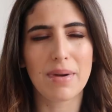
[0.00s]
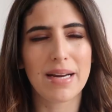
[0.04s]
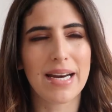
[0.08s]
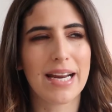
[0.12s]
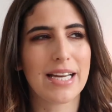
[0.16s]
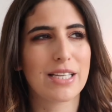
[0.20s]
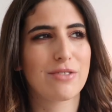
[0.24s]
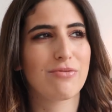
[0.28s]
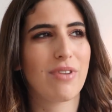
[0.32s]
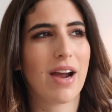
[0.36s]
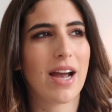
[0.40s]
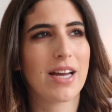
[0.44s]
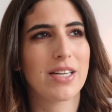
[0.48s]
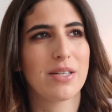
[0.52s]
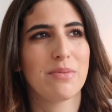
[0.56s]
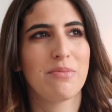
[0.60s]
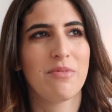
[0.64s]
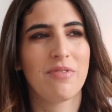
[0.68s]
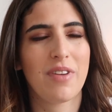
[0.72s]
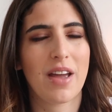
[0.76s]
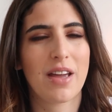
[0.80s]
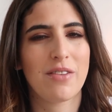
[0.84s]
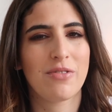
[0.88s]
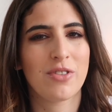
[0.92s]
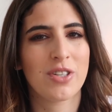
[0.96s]
My next random
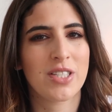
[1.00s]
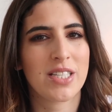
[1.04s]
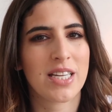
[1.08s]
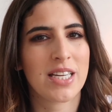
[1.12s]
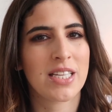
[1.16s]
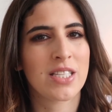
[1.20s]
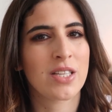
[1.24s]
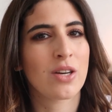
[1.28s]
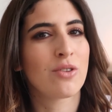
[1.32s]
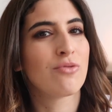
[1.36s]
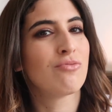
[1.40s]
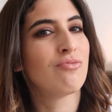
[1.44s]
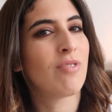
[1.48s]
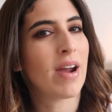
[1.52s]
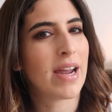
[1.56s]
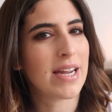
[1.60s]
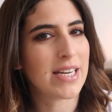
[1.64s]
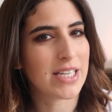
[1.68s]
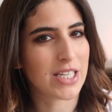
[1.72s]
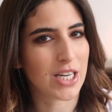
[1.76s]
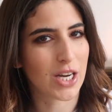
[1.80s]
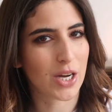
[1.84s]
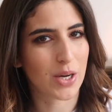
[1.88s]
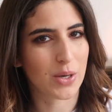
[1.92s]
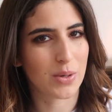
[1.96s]
favorite is a
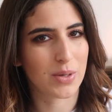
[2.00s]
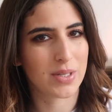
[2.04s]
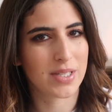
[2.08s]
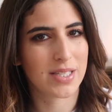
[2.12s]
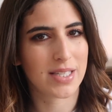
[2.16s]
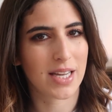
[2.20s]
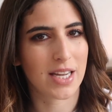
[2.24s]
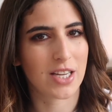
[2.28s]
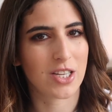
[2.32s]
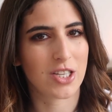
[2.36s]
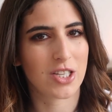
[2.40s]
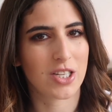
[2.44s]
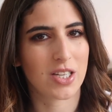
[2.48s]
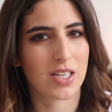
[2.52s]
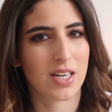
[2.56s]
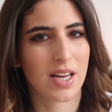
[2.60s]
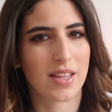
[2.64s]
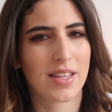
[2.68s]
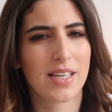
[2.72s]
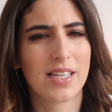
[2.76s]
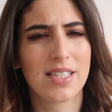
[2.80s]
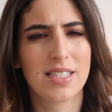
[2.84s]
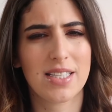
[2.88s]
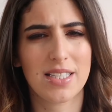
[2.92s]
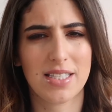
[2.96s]
radio station. I
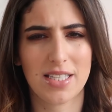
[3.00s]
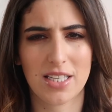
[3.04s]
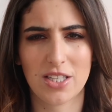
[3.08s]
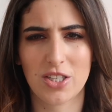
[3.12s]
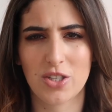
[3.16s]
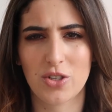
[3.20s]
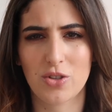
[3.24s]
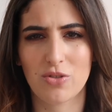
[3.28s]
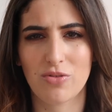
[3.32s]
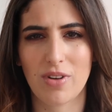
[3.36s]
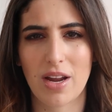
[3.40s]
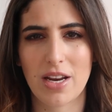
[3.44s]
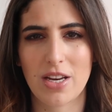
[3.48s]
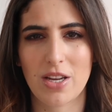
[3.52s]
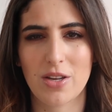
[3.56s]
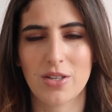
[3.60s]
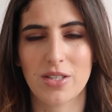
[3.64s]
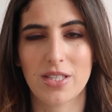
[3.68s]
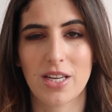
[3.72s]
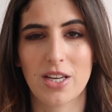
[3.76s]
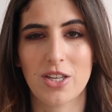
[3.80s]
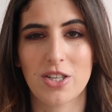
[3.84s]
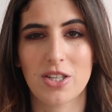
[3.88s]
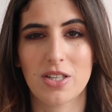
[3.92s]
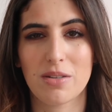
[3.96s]
think it's a digital radio
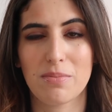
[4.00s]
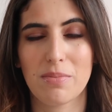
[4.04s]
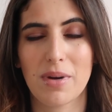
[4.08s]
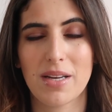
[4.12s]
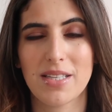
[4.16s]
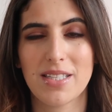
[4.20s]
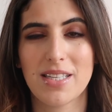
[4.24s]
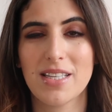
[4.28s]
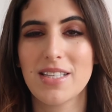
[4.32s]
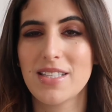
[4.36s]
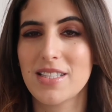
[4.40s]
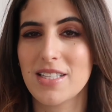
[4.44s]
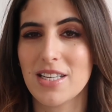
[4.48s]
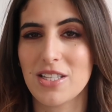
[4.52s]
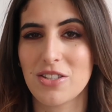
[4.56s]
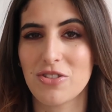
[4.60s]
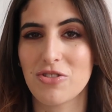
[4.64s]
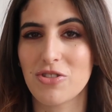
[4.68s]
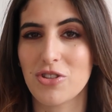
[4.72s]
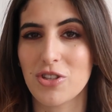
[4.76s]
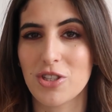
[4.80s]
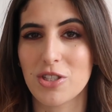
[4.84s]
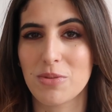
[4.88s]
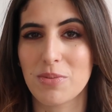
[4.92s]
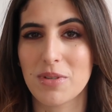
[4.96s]
station. My sister
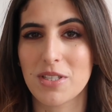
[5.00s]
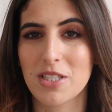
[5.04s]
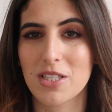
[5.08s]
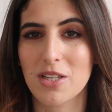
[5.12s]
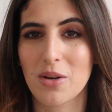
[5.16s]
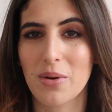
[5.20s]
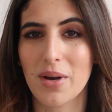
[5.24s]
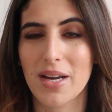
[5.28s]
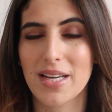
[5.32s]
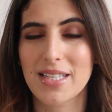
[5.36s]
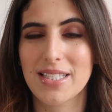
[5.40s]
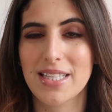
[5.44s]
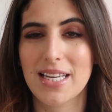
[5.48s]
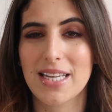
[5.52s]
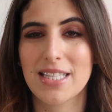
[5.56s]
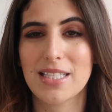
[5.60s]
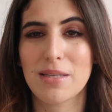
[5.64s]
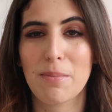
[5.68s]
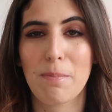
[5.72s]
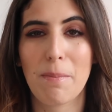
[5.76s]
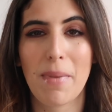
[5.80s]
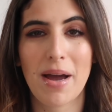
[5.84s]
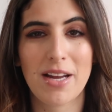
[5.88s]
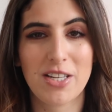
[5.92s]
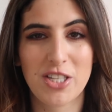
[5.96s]
introduced me to it.
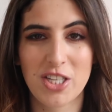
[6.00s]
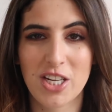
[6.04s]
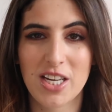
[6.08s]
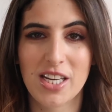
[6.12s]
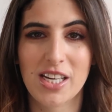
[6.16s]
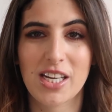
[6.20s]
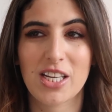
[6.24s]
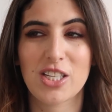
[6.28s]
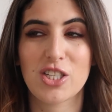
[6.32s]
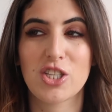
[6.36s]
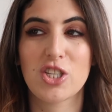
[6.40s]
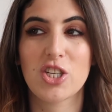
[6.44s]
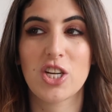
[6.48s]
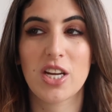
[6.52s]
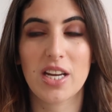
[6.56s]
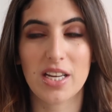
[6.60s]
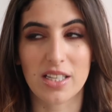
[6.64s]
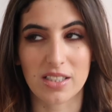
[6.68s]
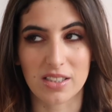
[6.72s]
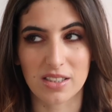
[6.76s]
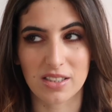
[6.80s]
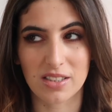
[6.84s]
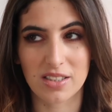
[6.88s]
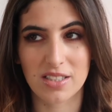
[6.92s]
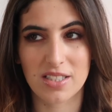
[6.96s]
It's Magic
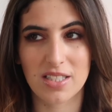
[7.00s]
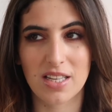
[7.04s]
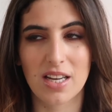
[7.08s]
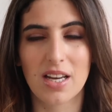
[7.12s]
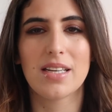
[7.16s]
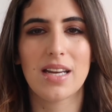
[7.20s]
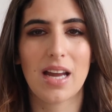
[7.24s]
Chilled.